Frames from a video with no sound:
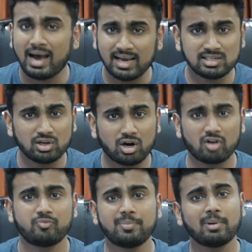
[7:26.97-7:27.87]
I see a lot
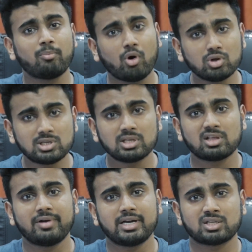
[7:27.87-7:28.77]
of people bouncing
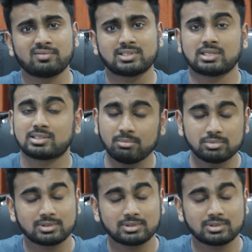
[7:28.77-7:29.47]
the weights of the chest.